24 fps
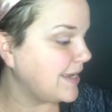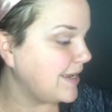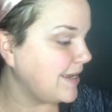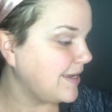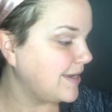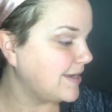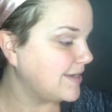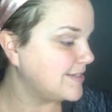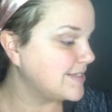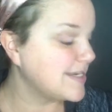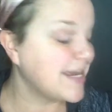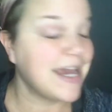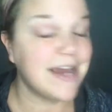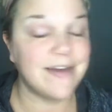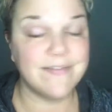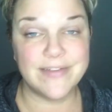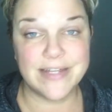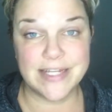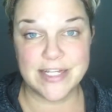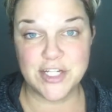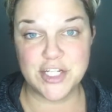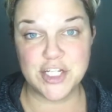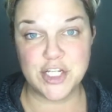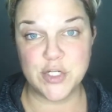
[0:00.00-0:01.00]
and
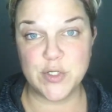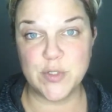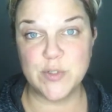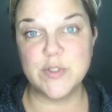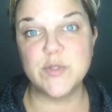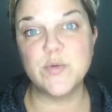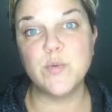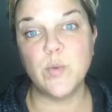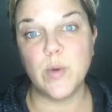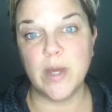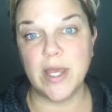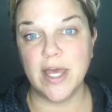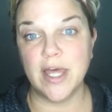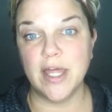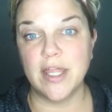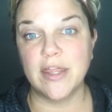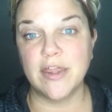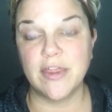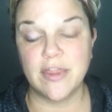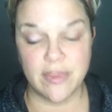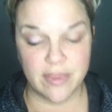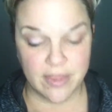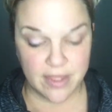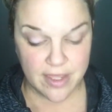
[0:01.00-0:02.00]
have issues
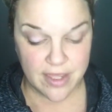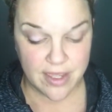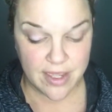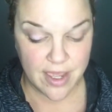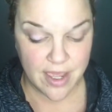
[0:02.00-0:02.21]
with